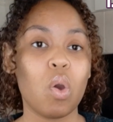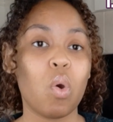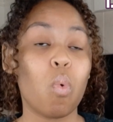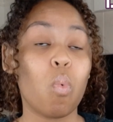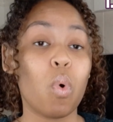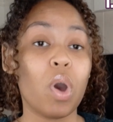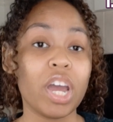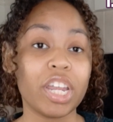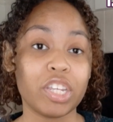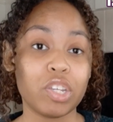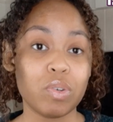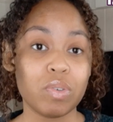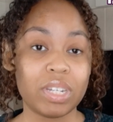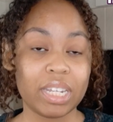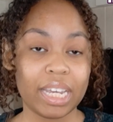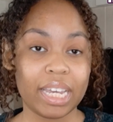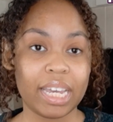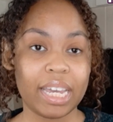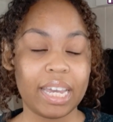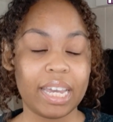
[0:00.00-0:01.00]
what you
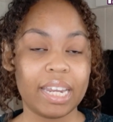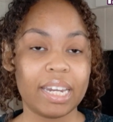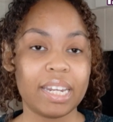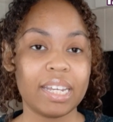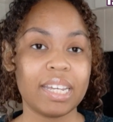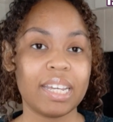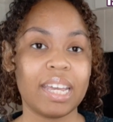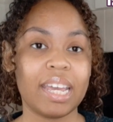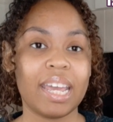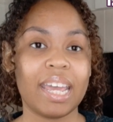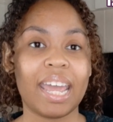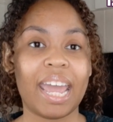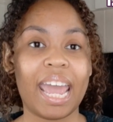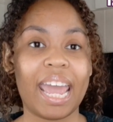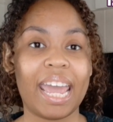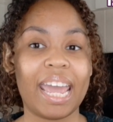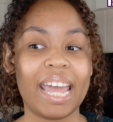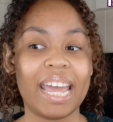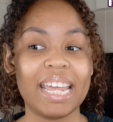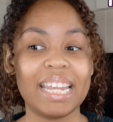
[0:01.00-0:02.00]
did,
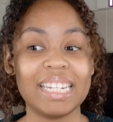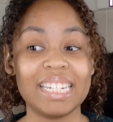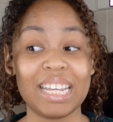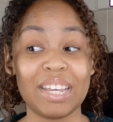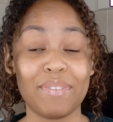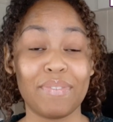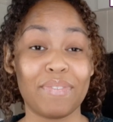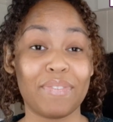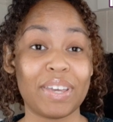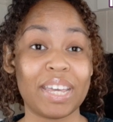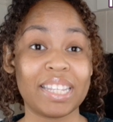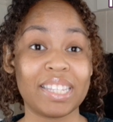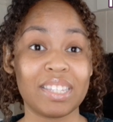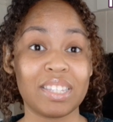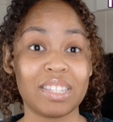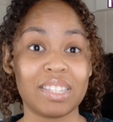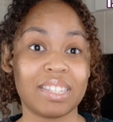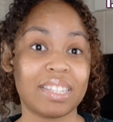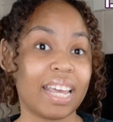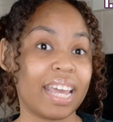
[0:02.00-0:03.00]
and if it's,
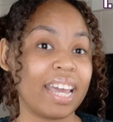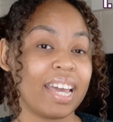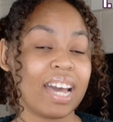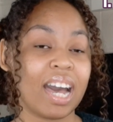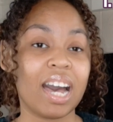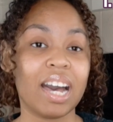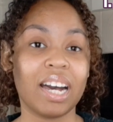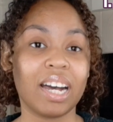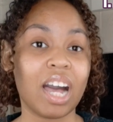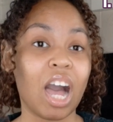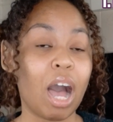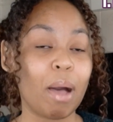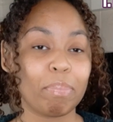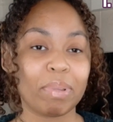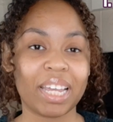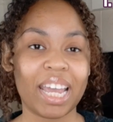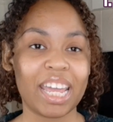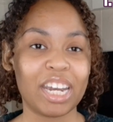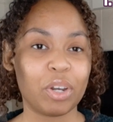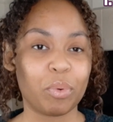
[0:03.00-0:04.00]
say, a
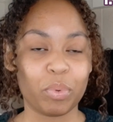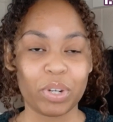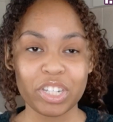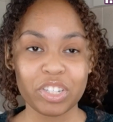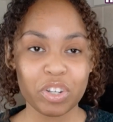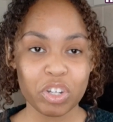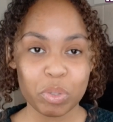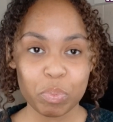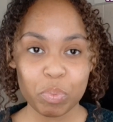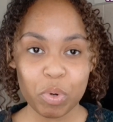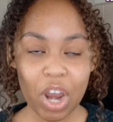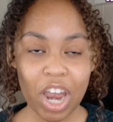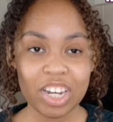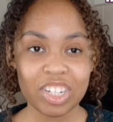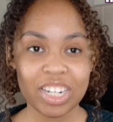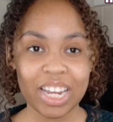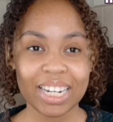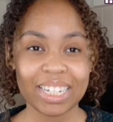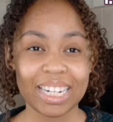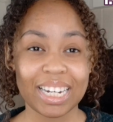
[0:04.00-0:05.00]
complicated research
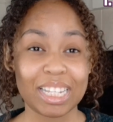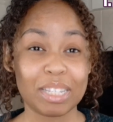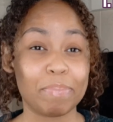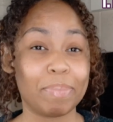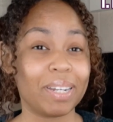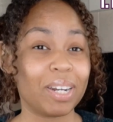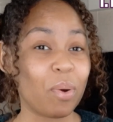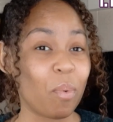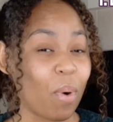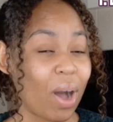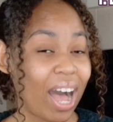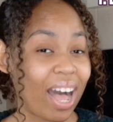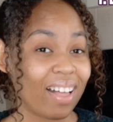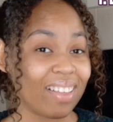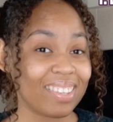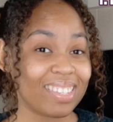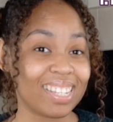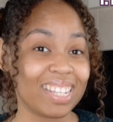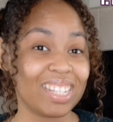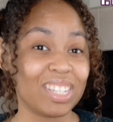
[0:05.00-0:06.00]
project and it's been a
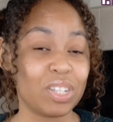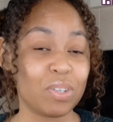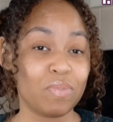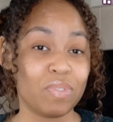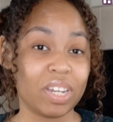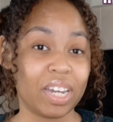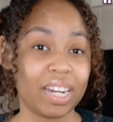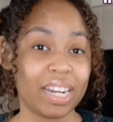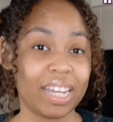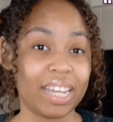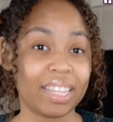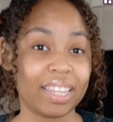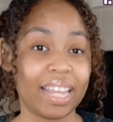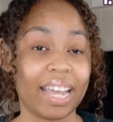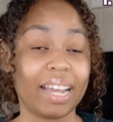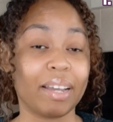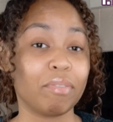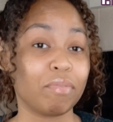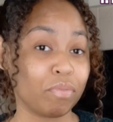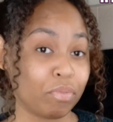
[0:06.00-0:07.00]
while since you've done it,
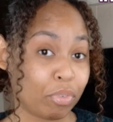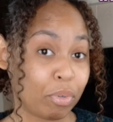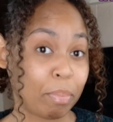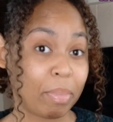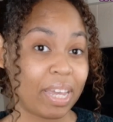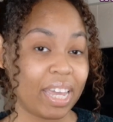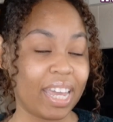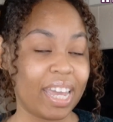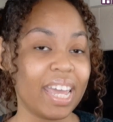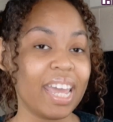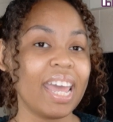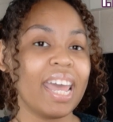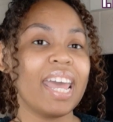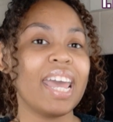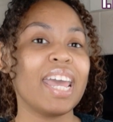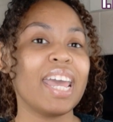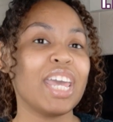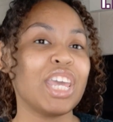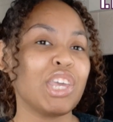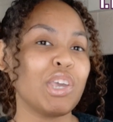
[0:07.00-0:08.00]
like for me,
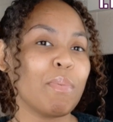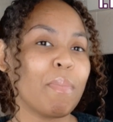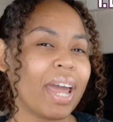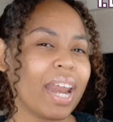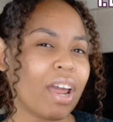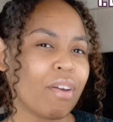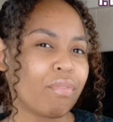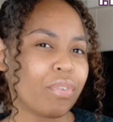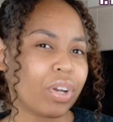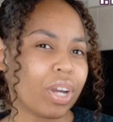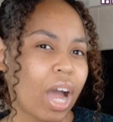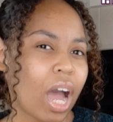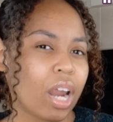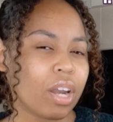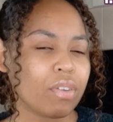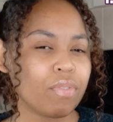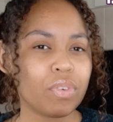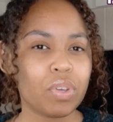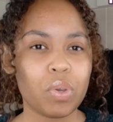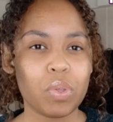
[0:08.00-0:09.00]
you might have forgotten
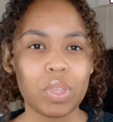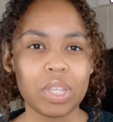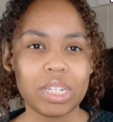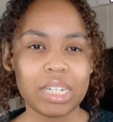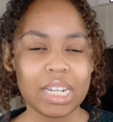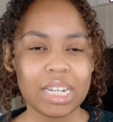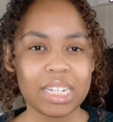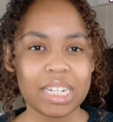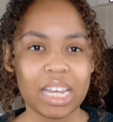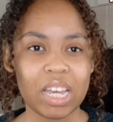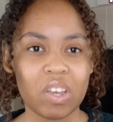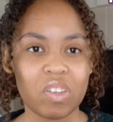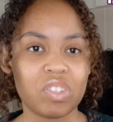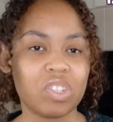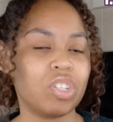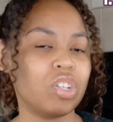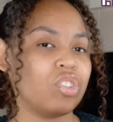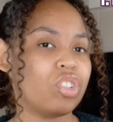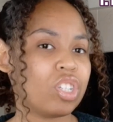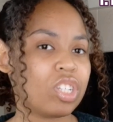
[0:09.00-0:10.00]
a few of the details
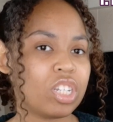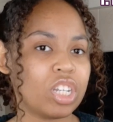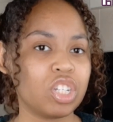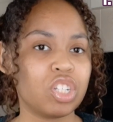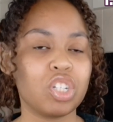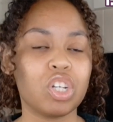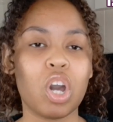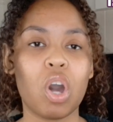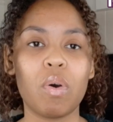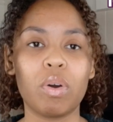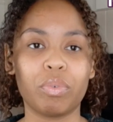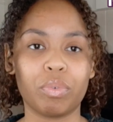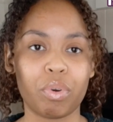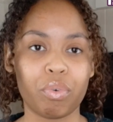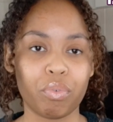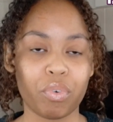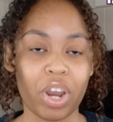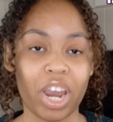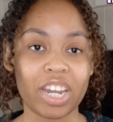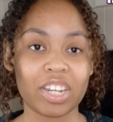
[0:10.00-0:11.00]
and you just need to go and
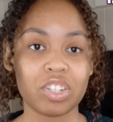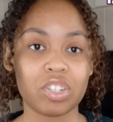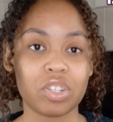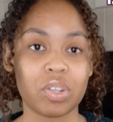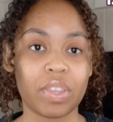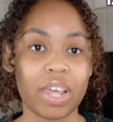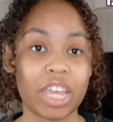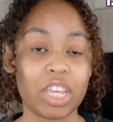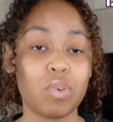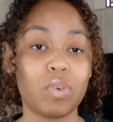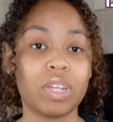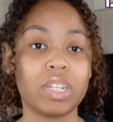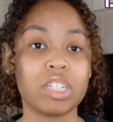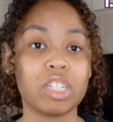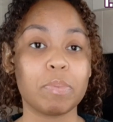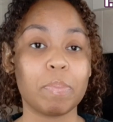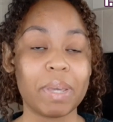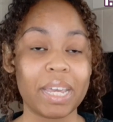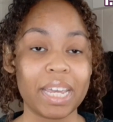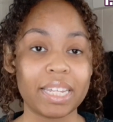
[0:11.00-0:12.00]
refresh so that you can
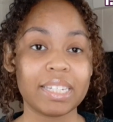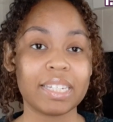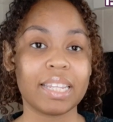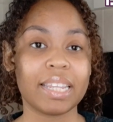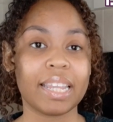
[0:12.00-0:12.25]
speak to